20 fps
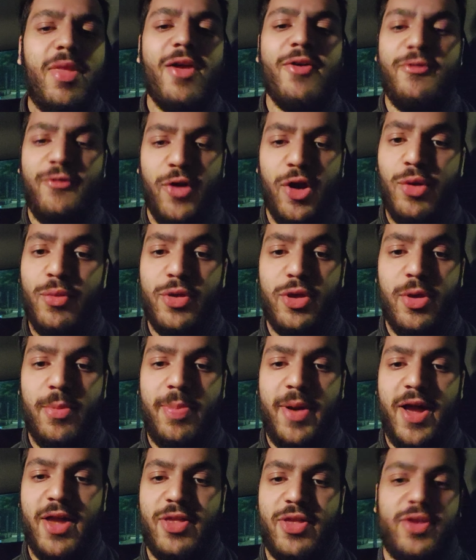following your
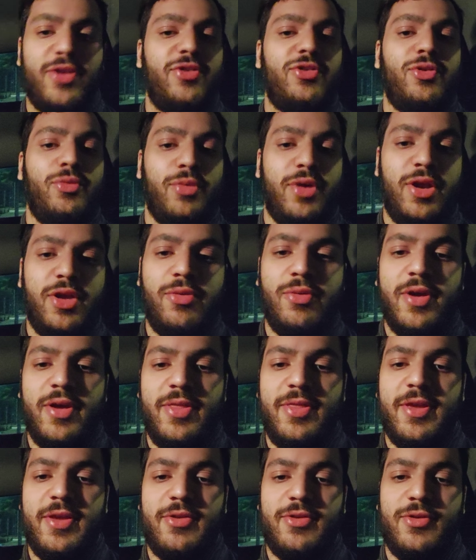passion is a really
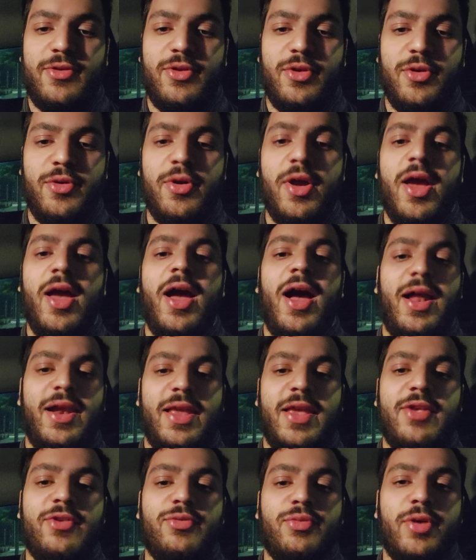great thing to do, and
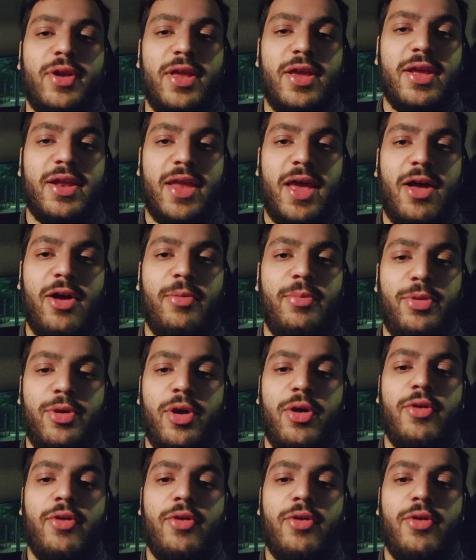it is really going to help you